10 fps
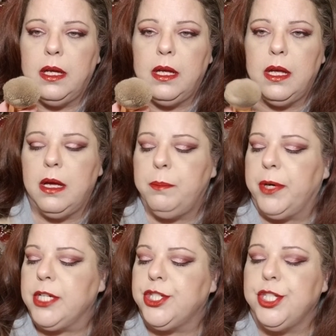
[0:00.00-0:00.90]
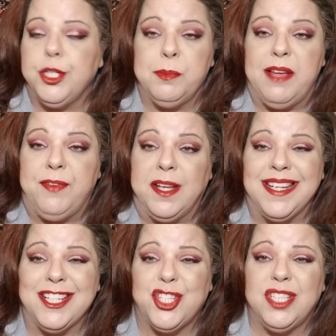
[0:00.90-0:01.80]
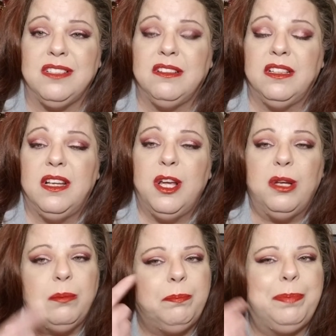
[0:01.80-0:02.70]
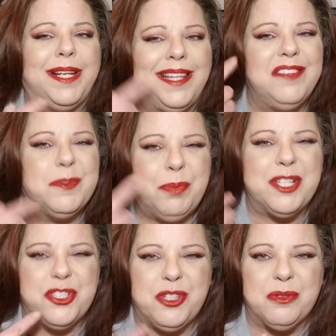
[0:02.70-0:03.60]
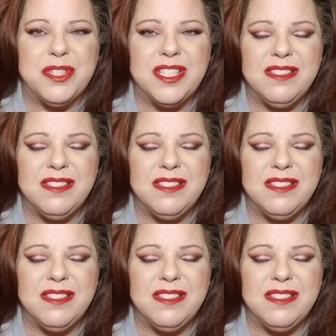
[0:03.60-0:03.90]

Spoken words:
a brush to do my foundation, but it leaves brush strokes.